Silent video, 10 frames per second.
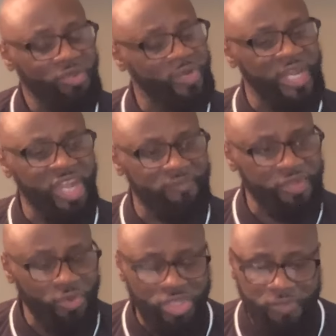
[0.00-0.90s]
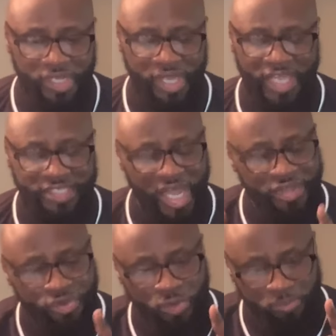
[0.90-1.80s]
Lord, I never knew you, but God said
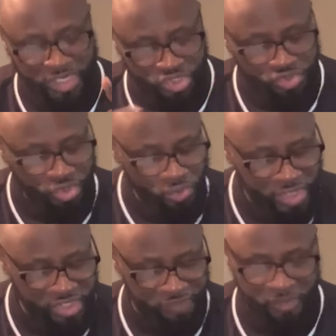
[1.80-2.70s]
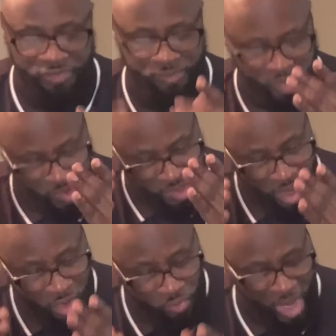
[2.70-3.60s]
I knew, but you knew the difference
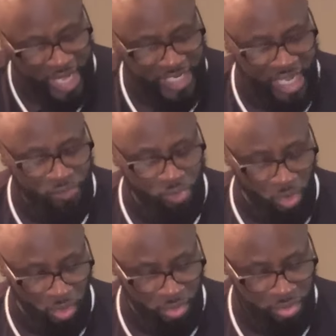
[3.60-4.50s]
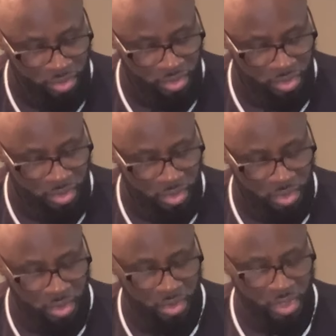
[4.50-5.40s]
between right and wrong.
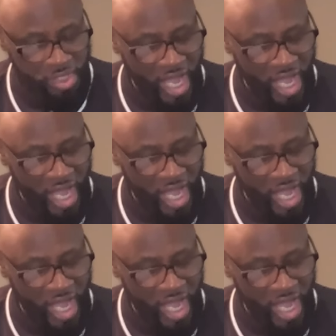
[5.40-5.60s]
Mm.